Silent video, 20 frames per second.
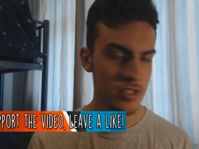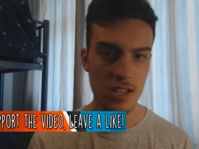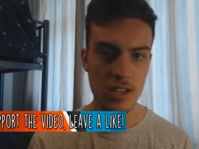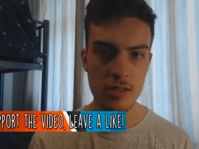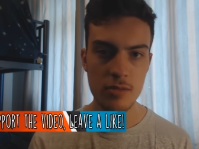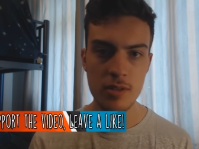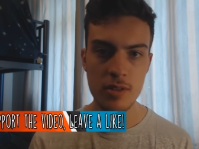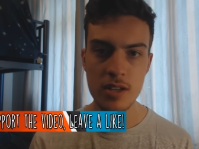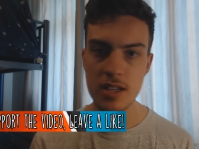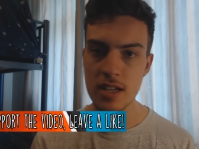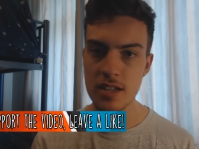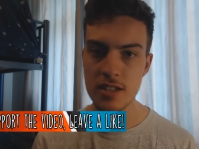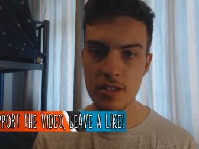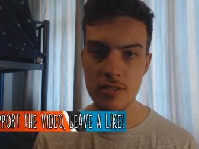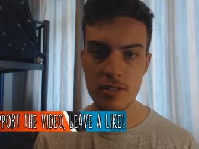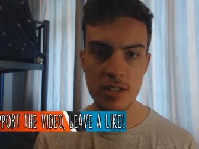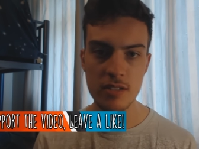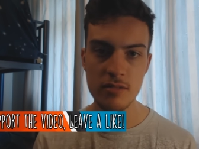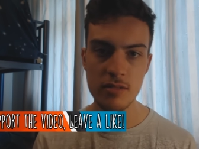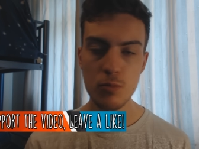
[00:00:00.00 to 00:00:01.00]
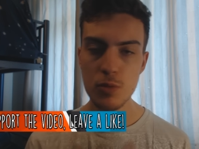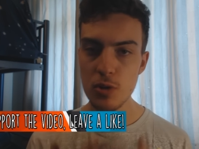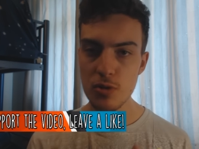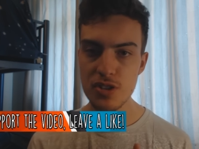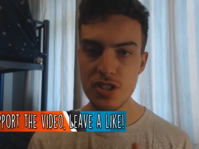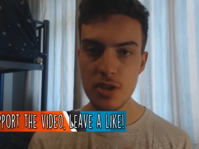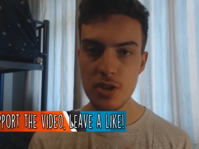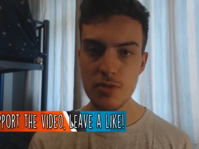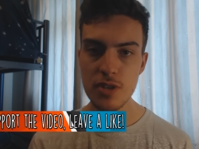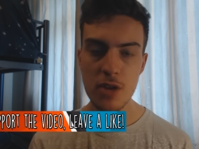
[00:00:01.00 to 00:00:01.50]
Is that a word? I don't know. We
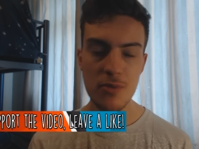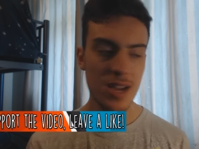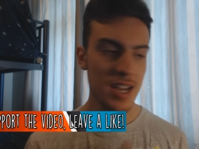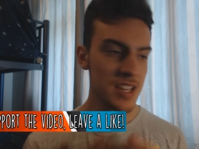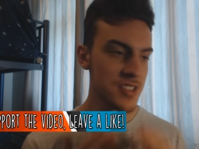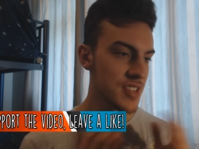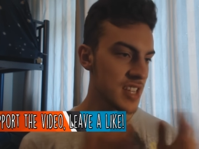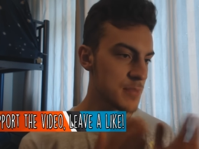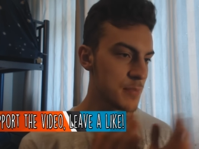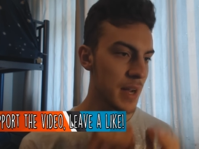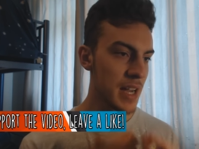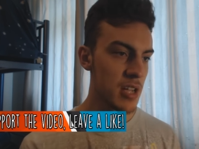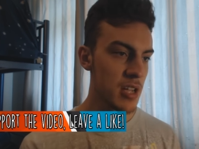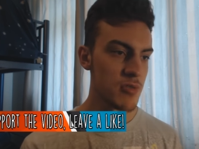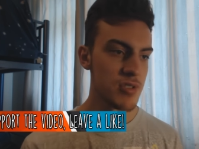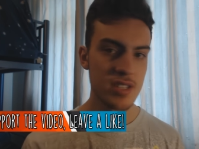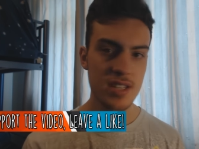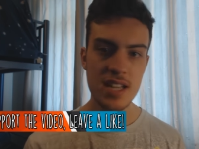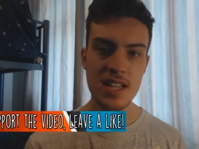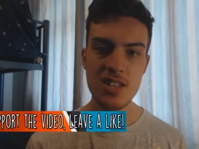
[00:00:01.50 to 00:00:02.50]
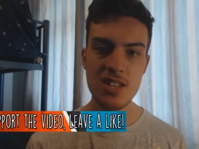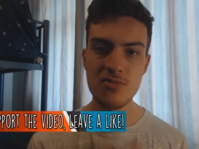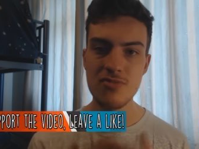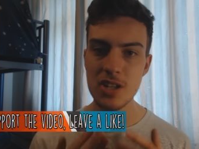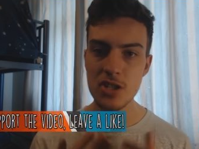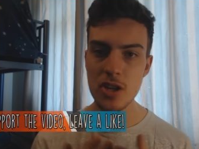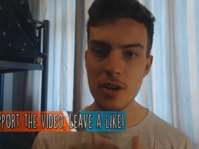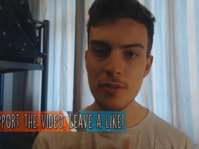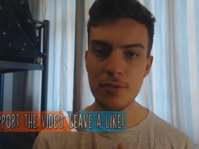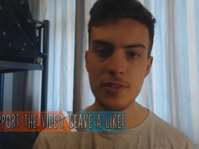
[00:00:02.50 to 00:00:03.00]
also know, as this bio states,
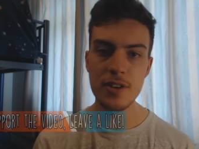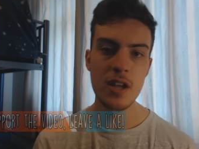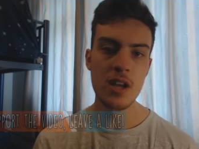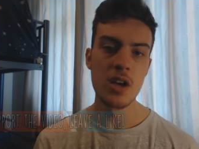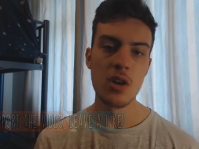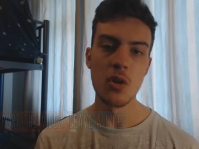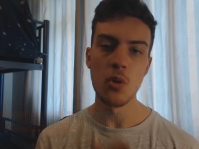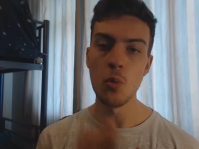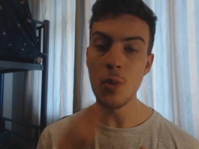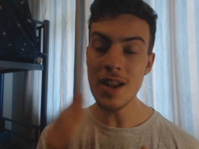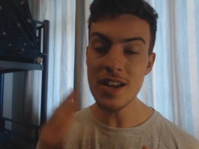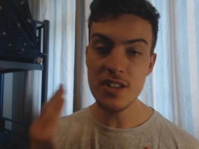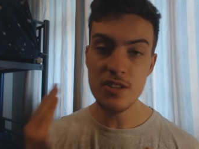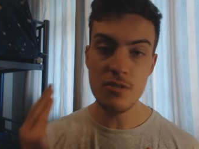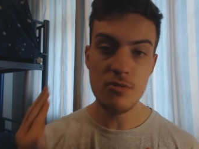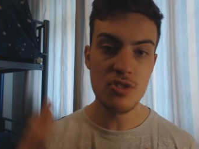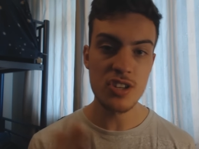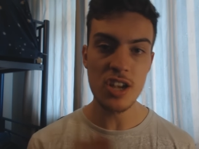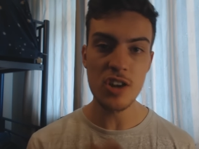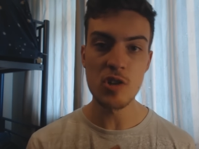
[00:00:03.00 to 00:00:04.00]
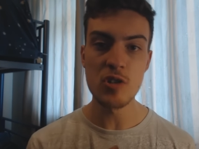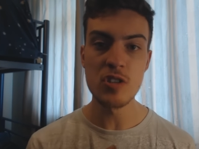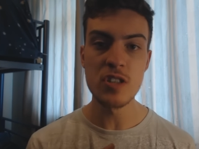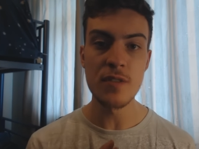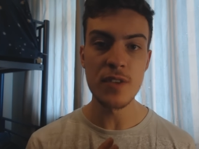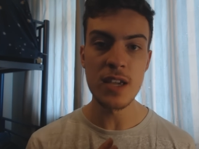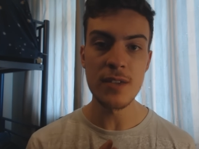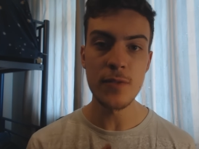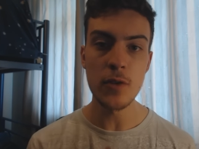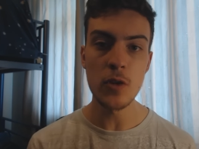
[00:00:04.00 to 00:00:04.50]
Richtofen went to Shadows
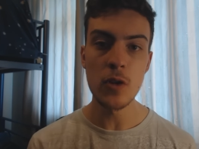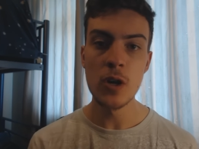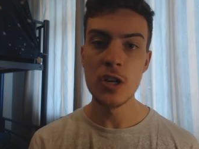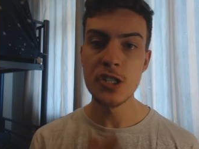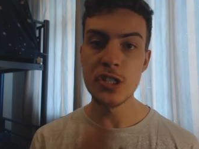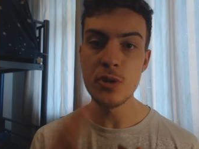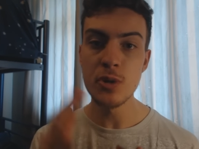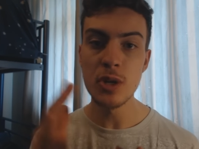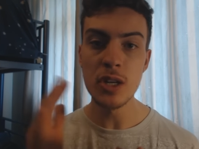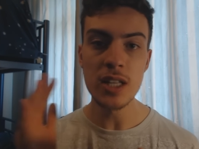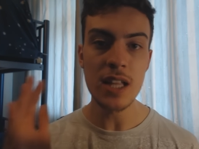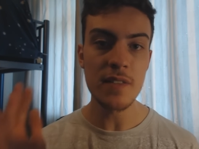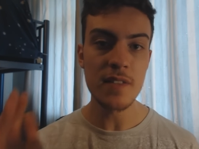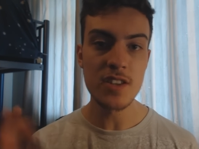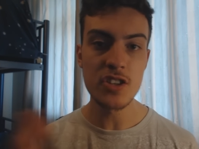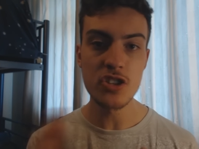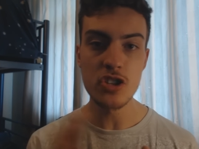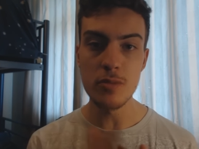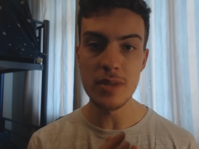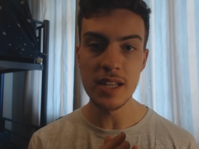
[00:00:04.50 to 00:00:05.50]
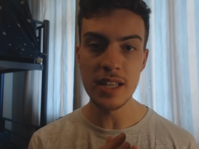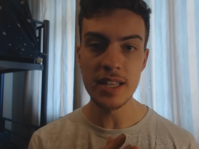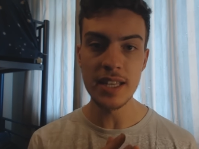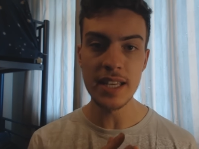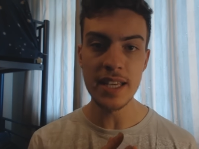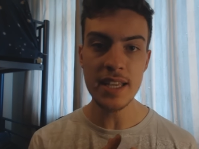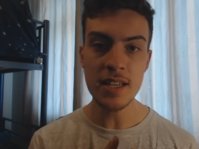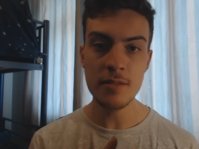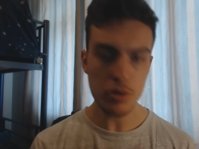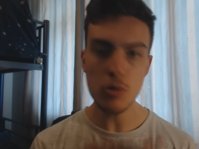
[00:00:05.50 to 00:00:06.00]
of Evil to collect the Summoning
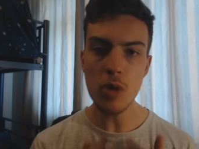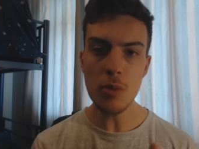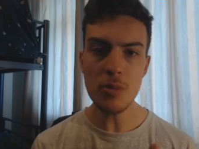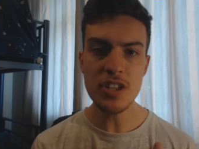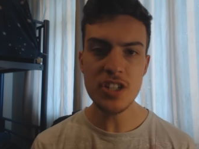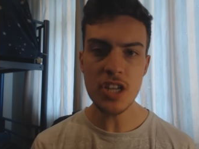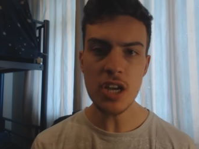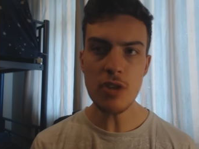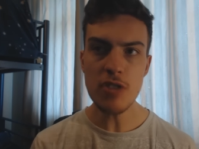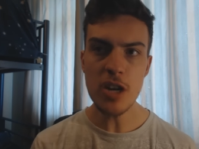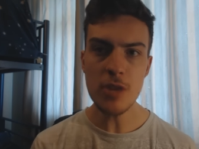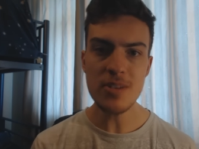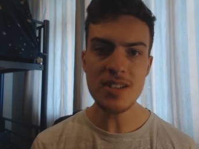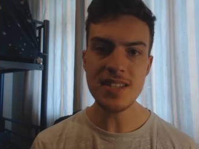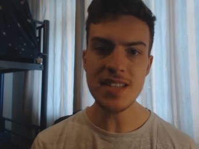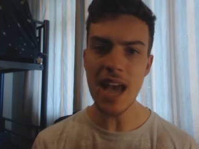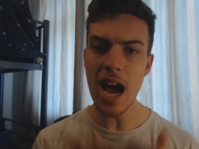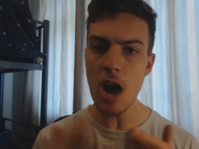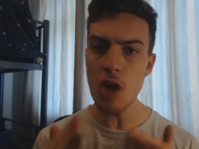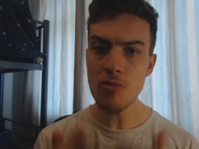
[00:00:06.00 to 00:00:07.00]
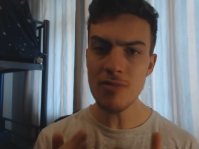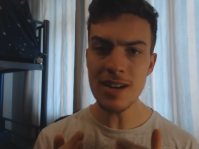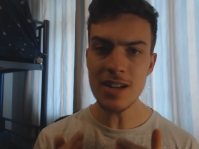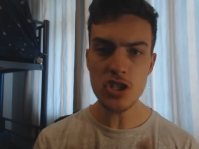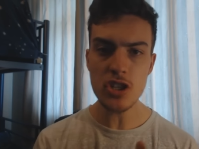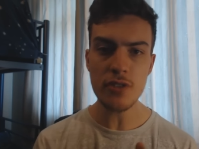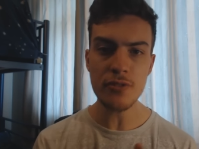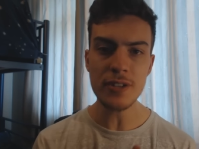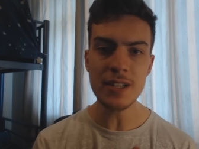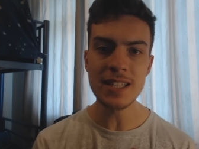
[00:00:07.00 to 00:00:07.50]
Key. But what we don't know is how
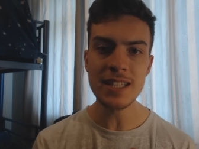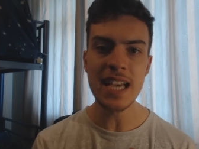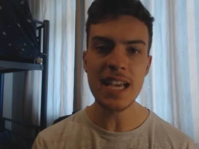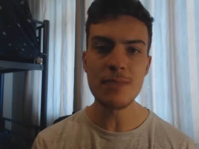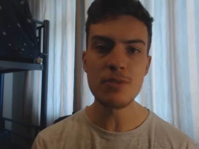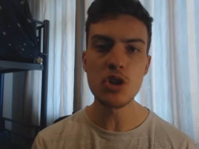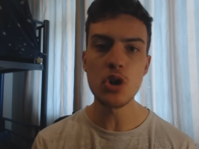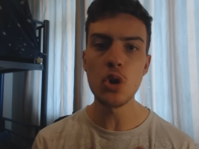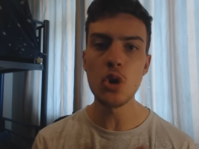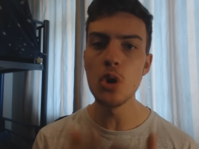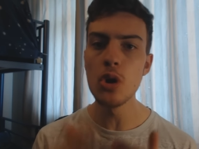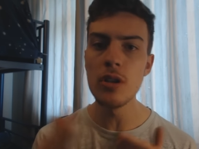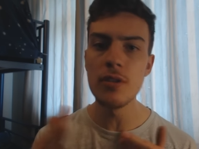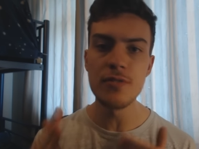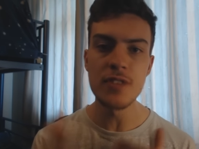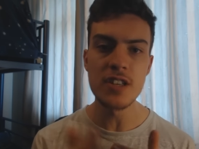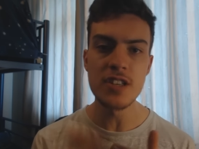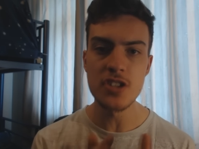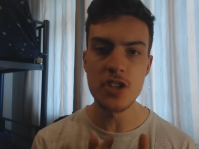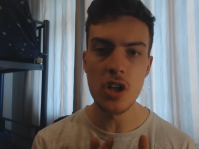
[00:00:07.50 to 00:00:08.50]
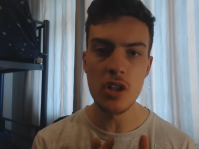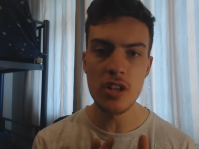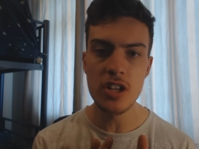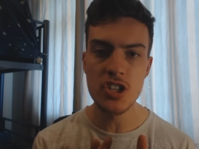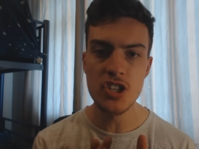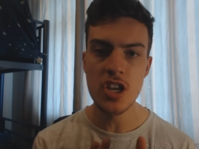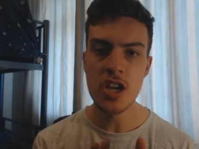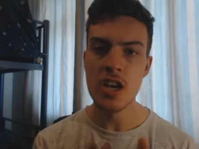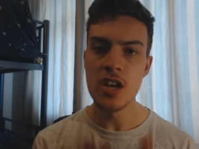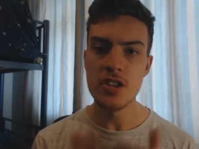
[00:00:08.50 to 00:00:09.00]
Richtofen gained all of this
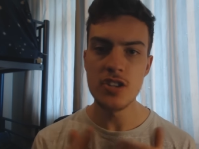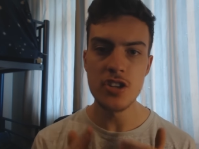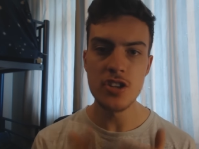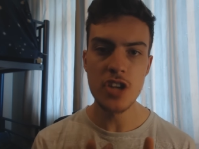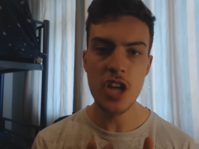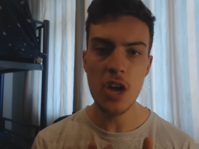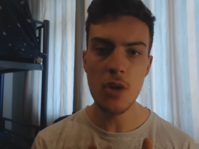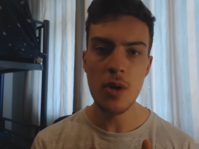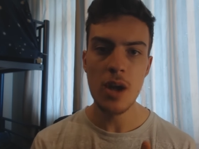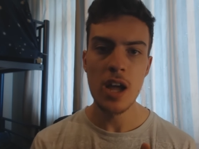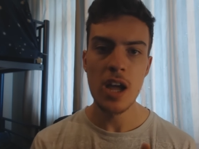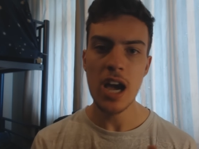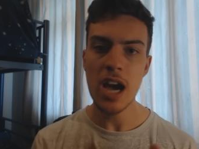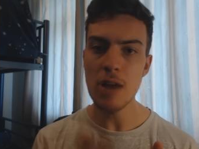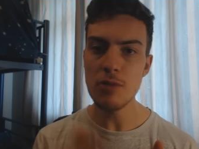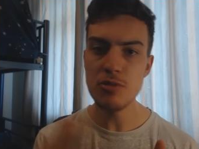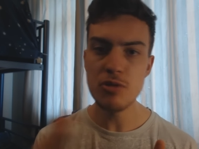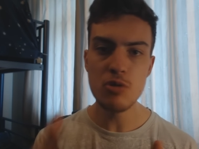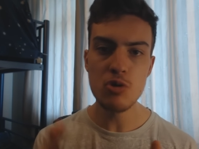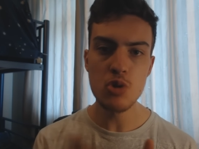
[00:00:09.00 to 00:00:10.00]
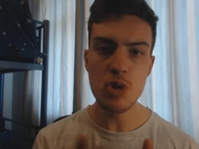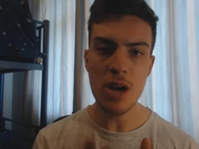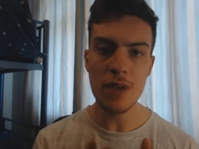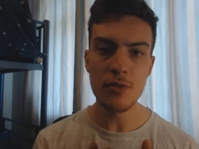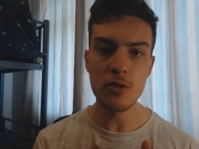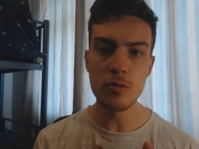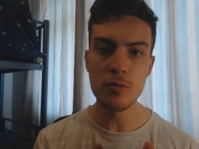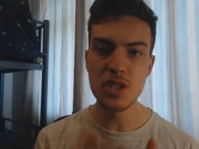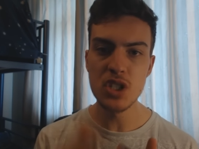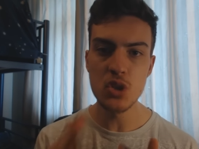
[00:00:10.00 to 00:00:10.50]
knowledge to know how to
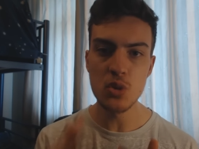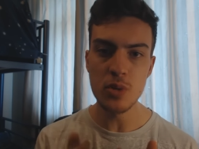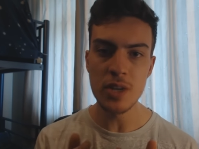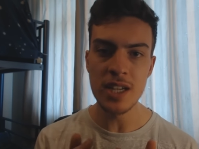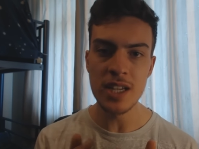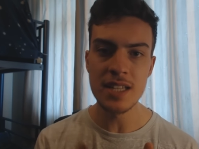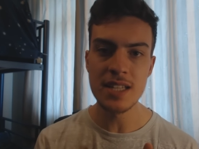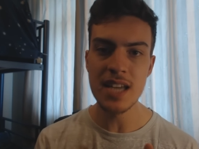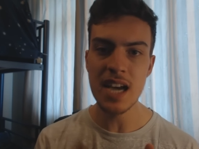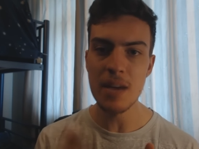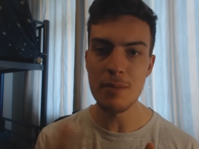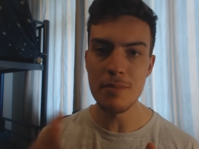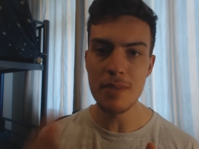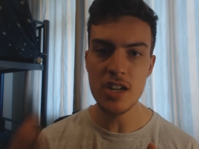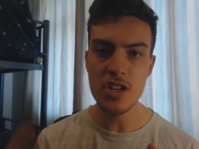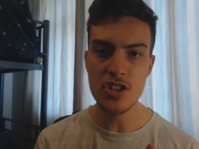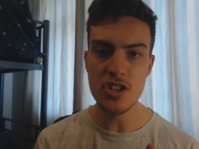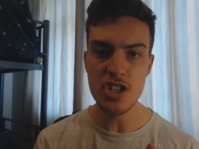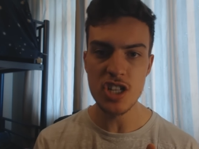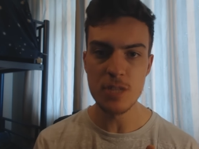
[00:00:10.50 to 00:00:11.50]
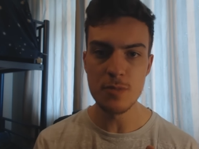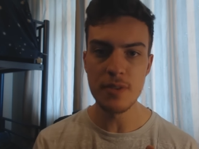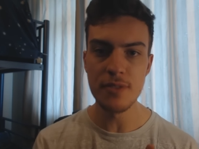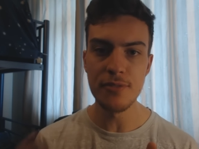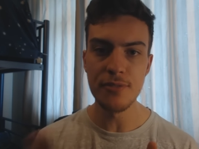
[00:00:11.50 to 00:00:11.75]
travel between dimensions.